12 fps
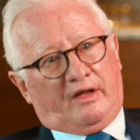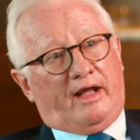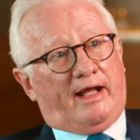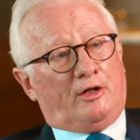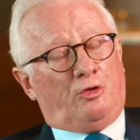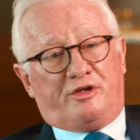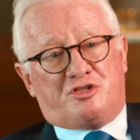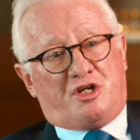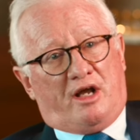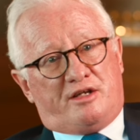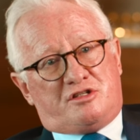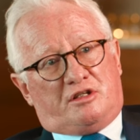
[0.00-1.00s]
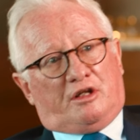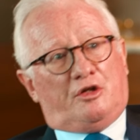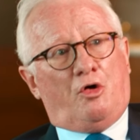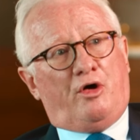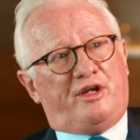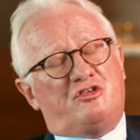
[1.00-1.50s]
Yeah, a lot of change in the
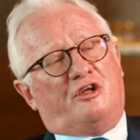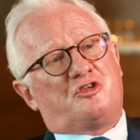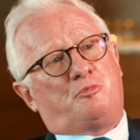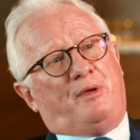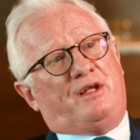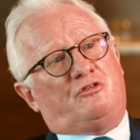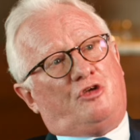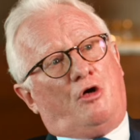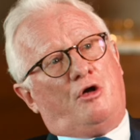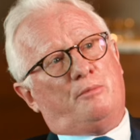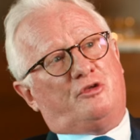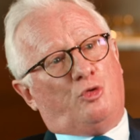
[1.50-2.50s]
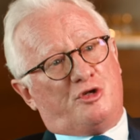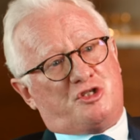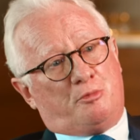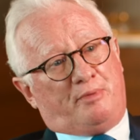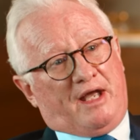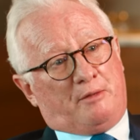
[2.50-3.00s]
90s. I'd spent time at
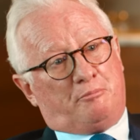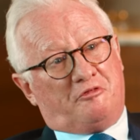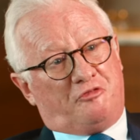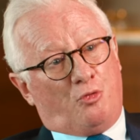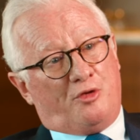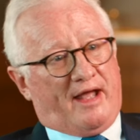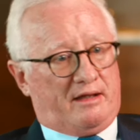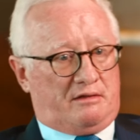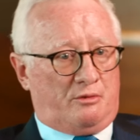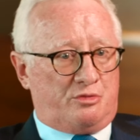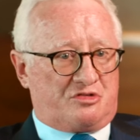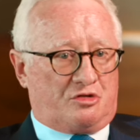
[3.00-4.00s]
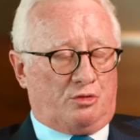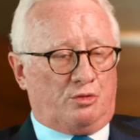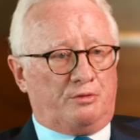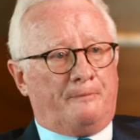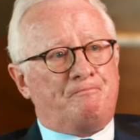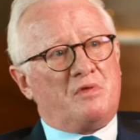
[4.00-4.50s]
Deutsche Bank before that. It was
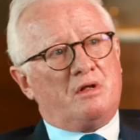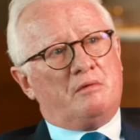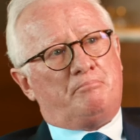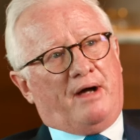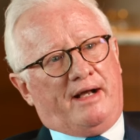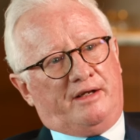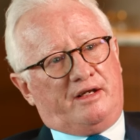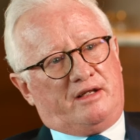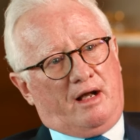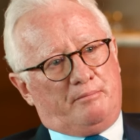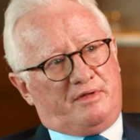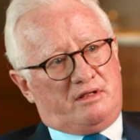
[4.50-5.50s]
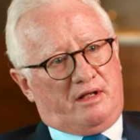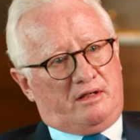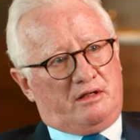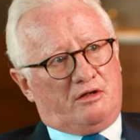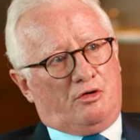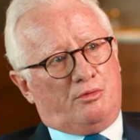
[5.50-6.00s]
called Bain & Company
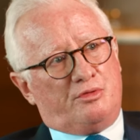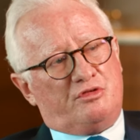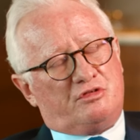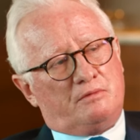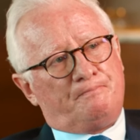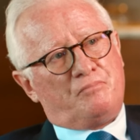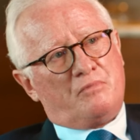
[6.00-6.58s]
then, and I was